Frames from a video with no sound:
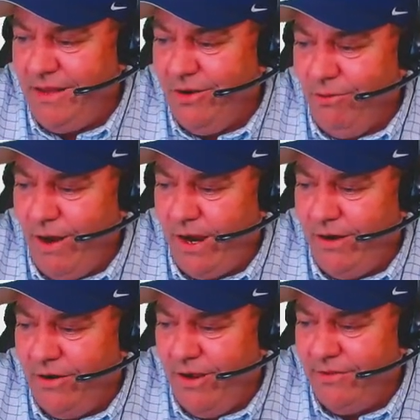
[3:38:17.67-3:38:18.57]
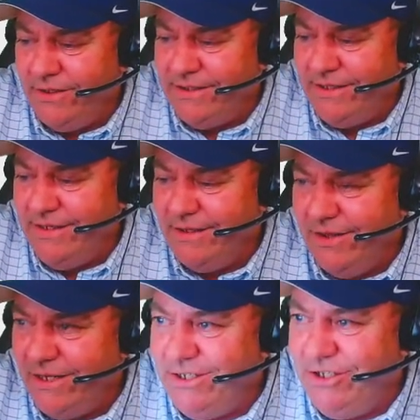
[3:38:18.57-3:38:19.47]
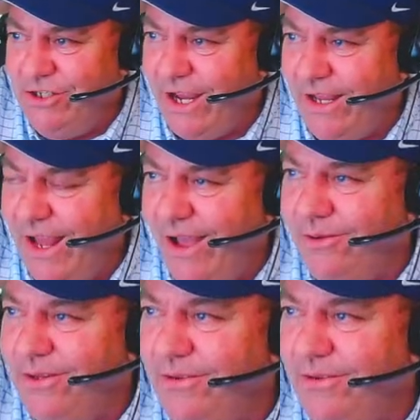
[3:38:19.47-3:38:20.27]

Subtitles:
their record on the season? Let's check it out.